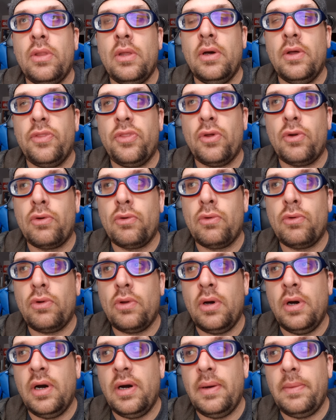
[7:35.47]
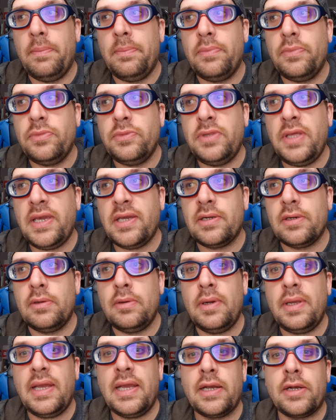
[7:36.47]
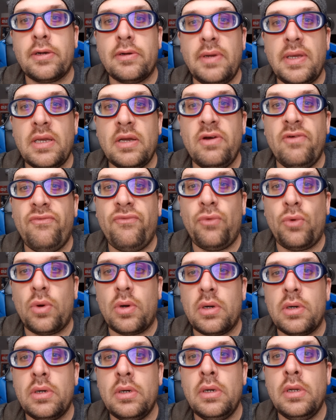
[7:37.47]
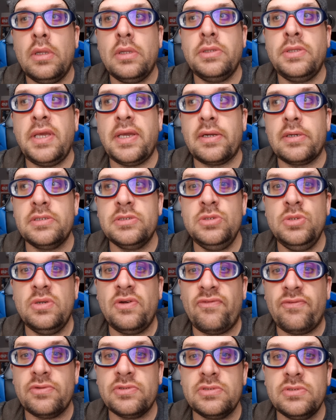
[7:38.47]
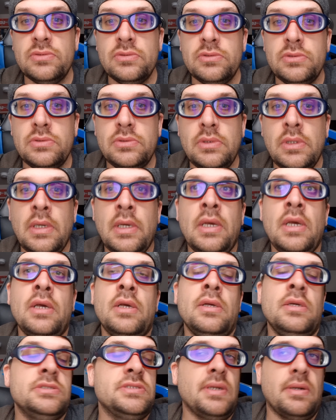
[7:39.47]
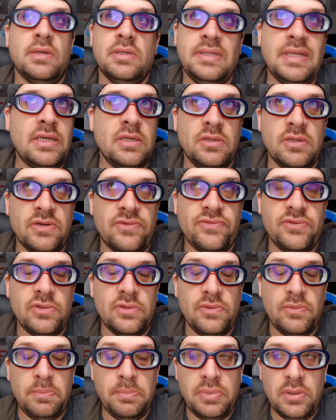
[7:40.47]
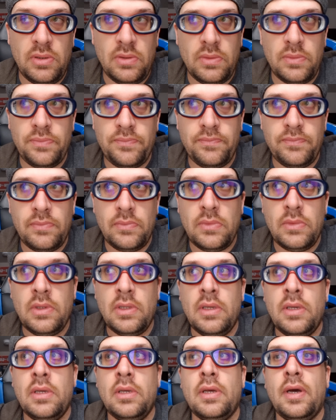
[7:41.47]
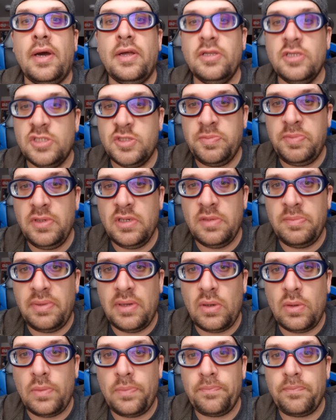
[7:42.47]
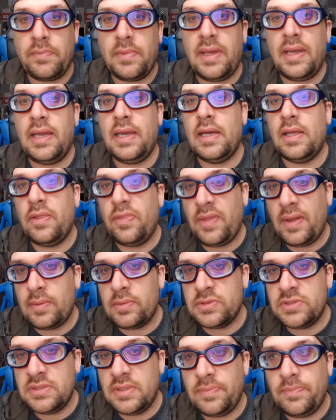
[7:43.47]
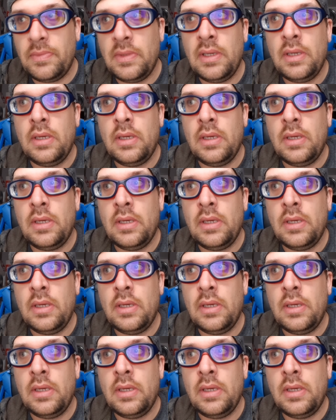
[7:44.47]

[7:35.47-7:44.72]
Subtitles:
Taker, and Kurt Angle for Taker's Universal, sorry, not Universal belt, Undisputed belt, and that was it.